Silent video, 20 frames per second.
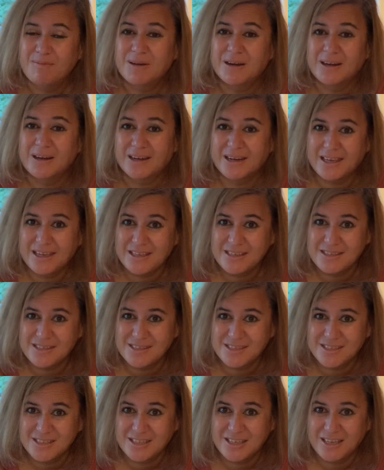
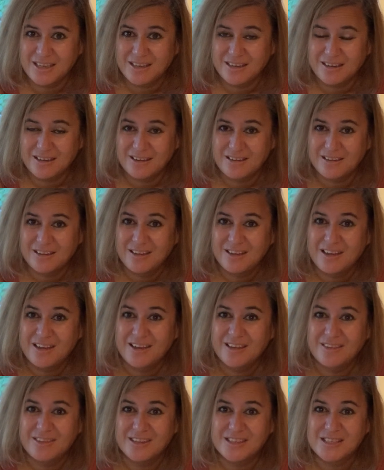Please share
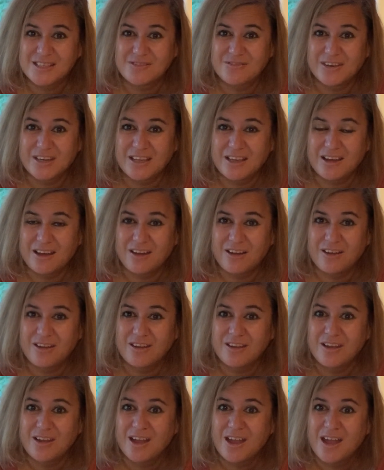this video
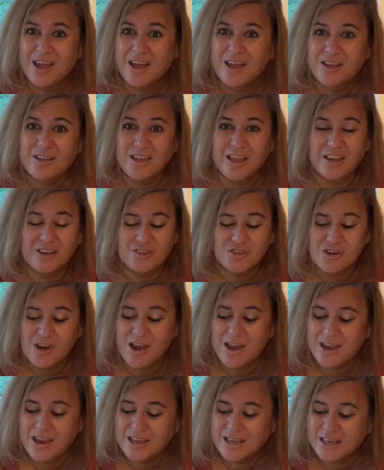and
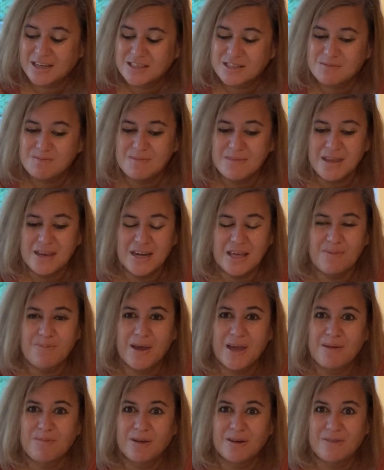try and get as many
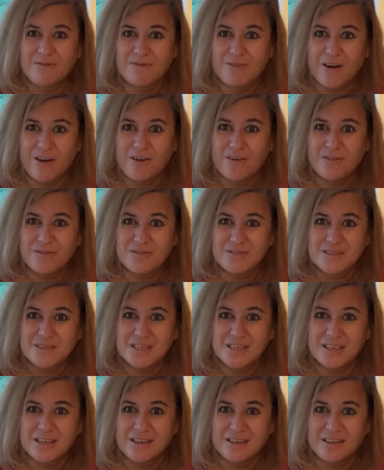people
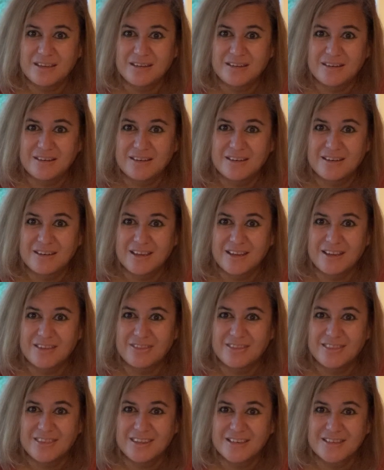involved in
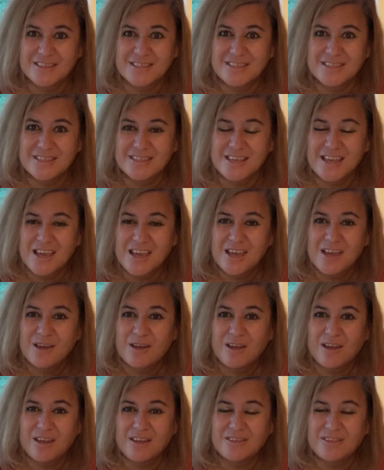this
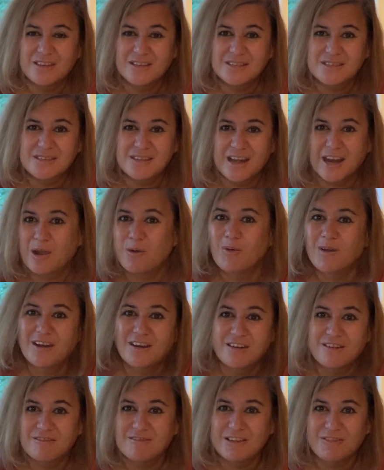
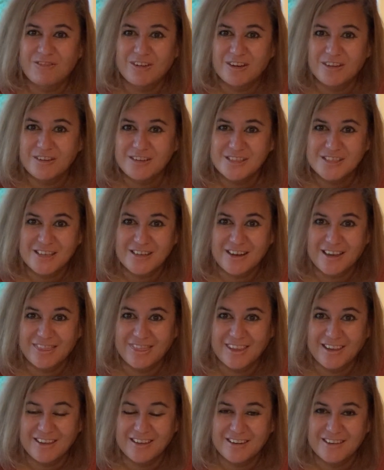Rewena revolution, I
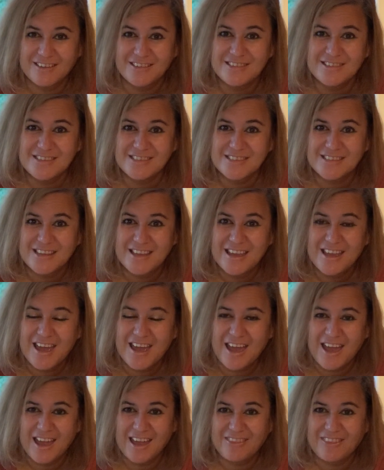think it is.
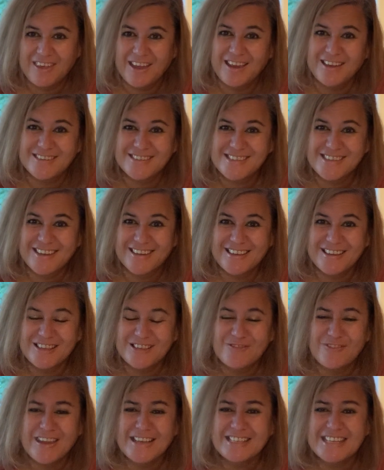And so
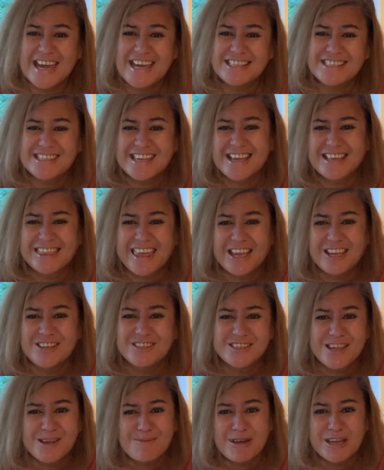it's fantastic. Thank you
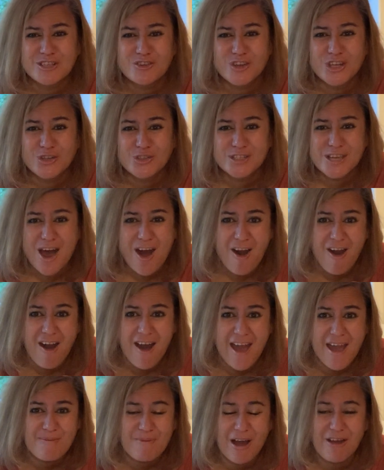so much for your
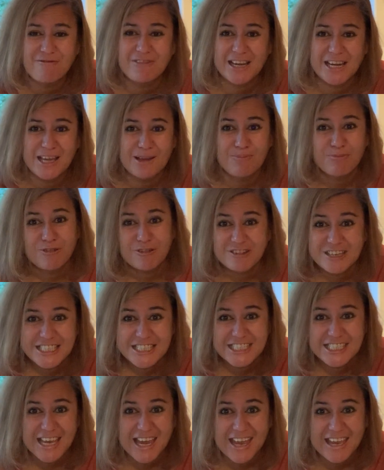time. I really
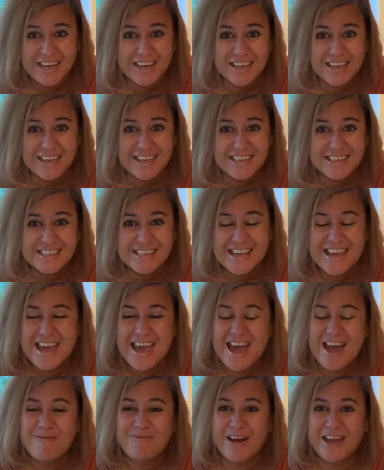appreciate it.
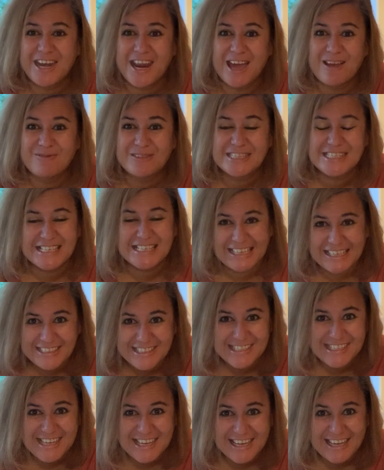My name is
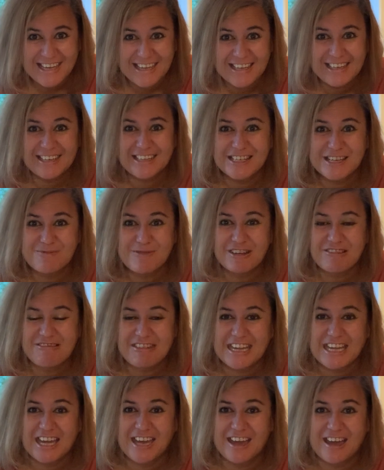Lynda
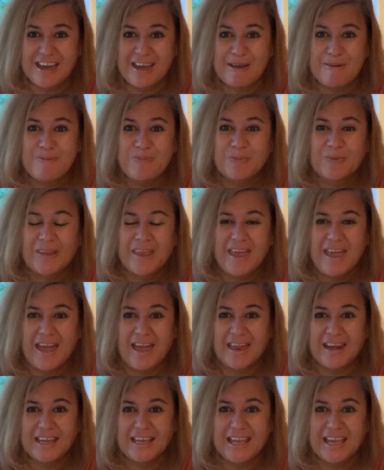McGregor.
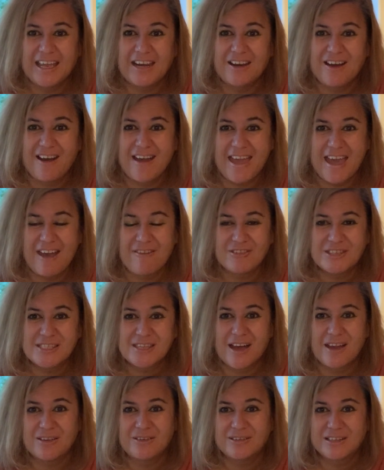And again, I have a
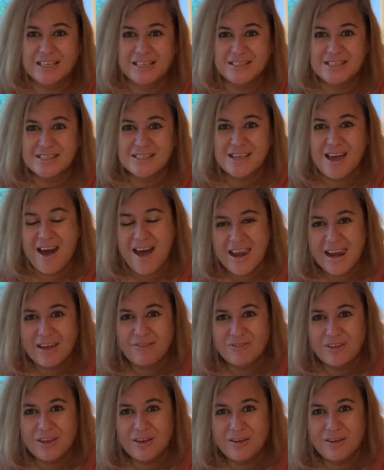site called Lynda's Kai
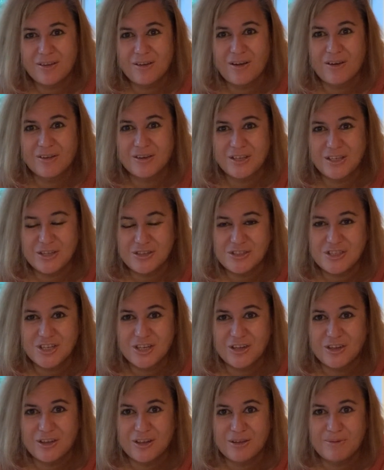Love You on
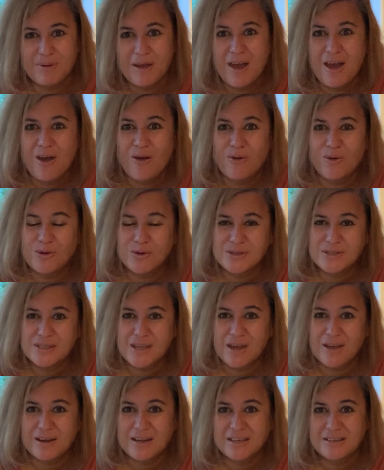YouTube.
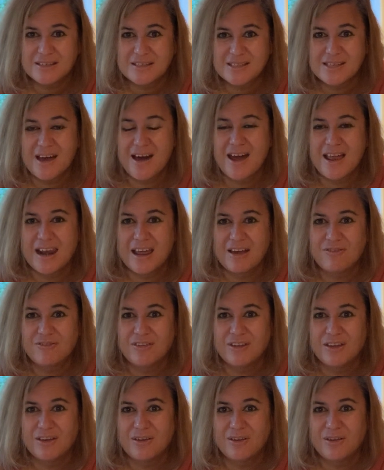Also, Lynda's Kai Love
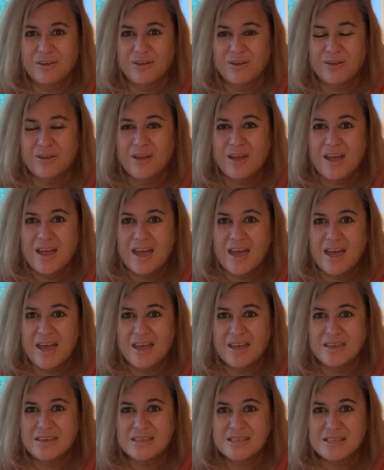You
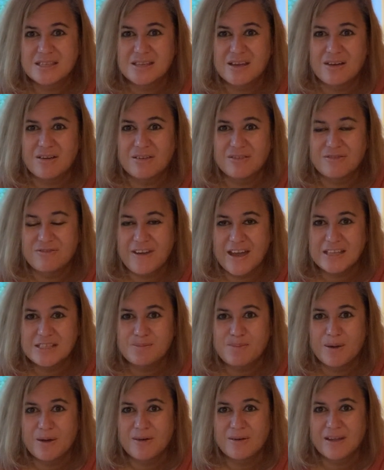is on
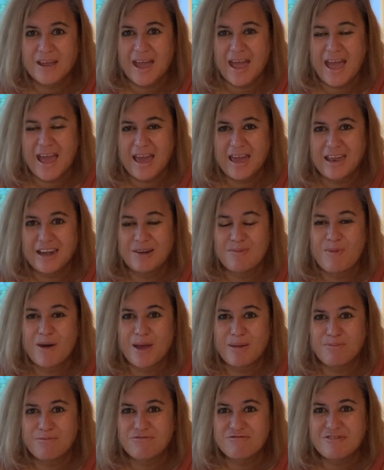Facebook, and
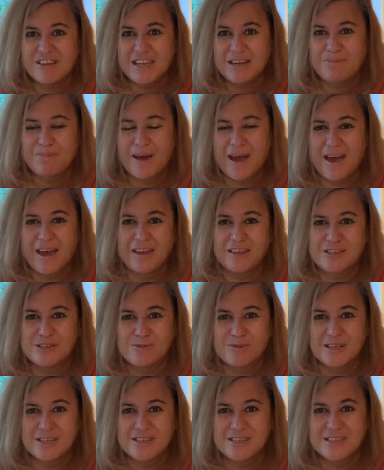my bread page,
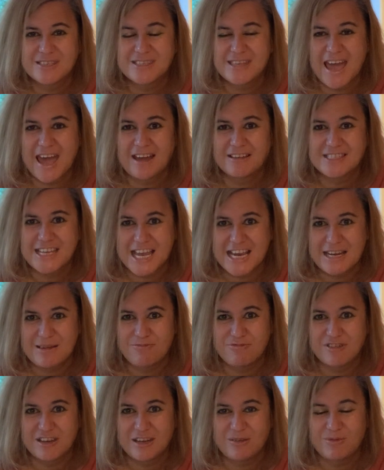which is Our Daily
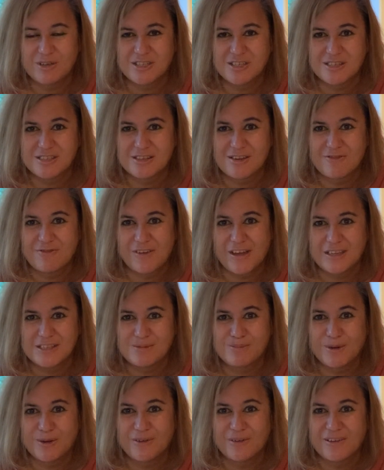Bread, which is on
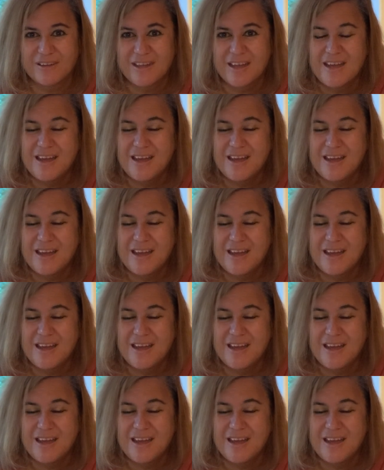Facebook.